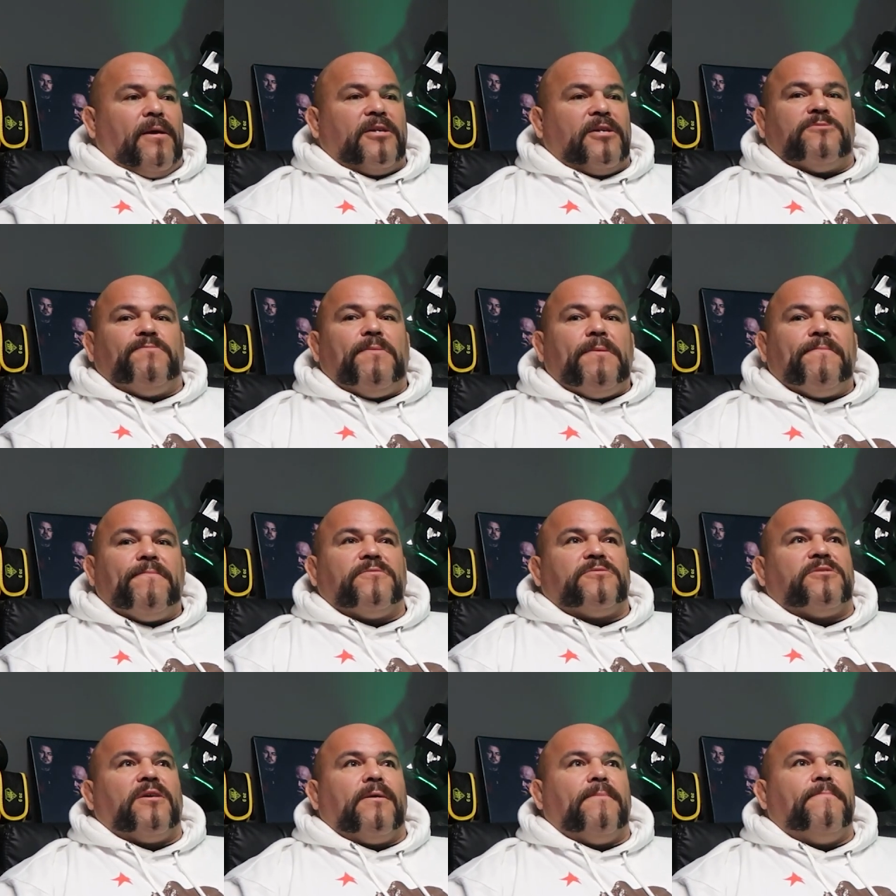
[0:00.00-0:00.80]
Because
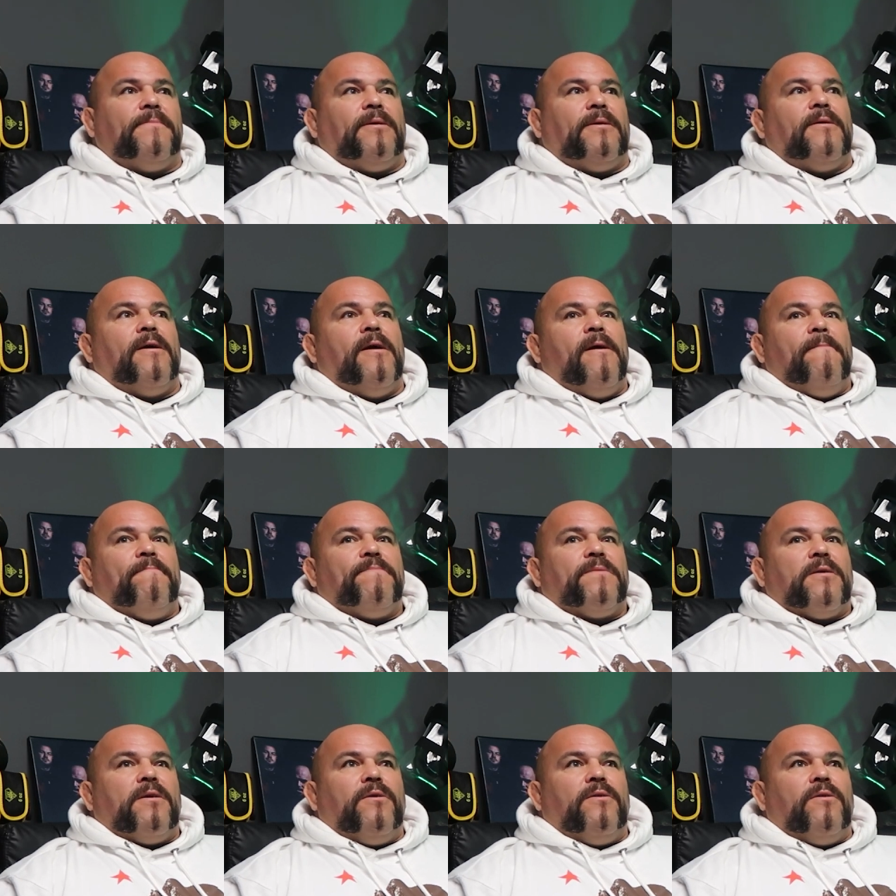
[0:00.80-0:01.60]
people tell me,
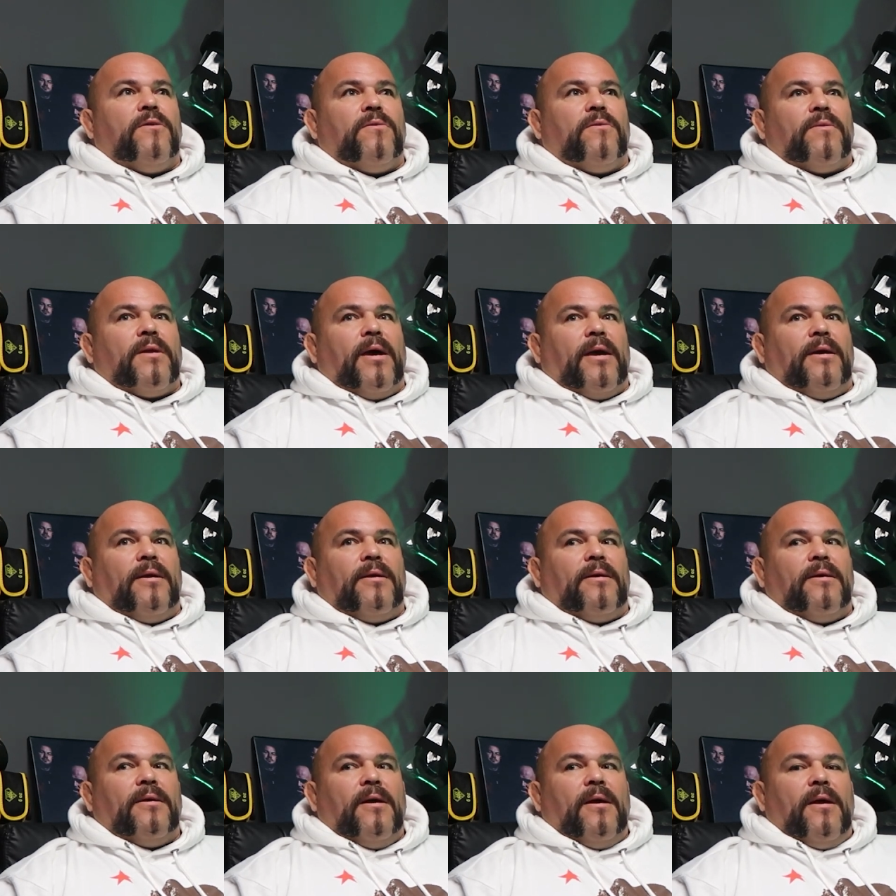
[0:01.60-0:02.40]
you know,
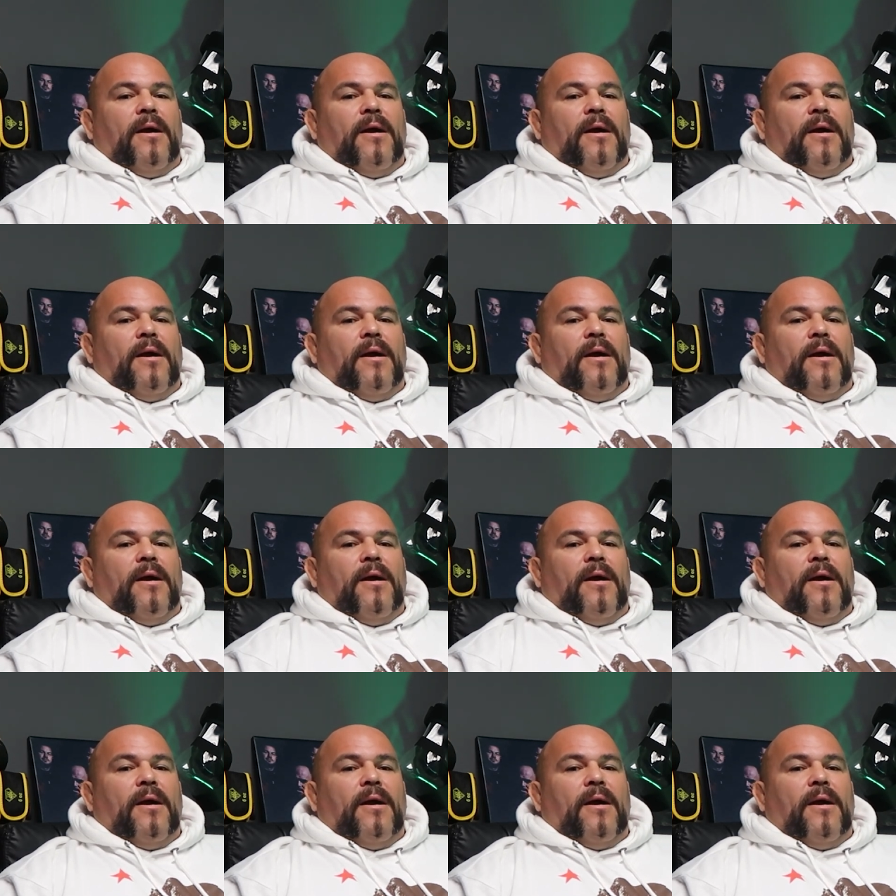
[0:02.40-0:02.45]
like